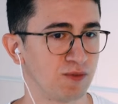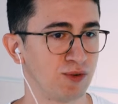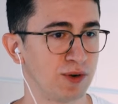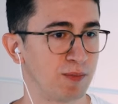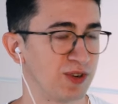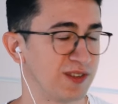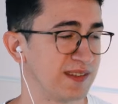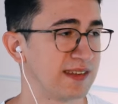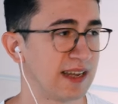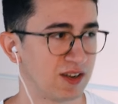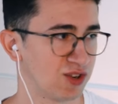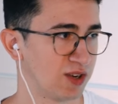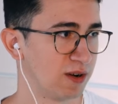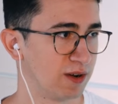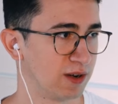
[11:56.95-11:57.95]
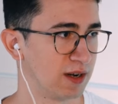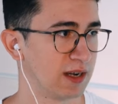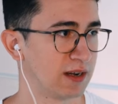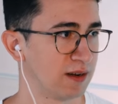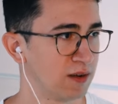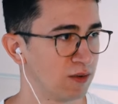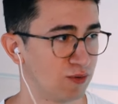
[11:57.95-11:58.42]
representation
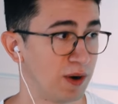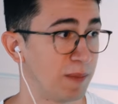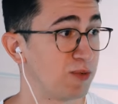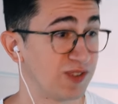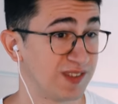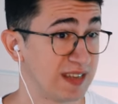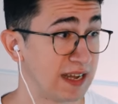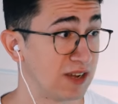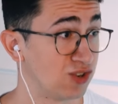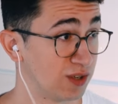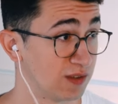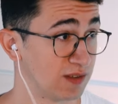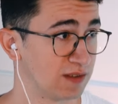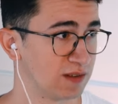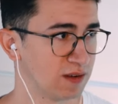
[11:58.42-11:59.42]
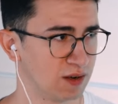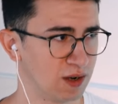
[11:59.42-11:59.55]
learning or representations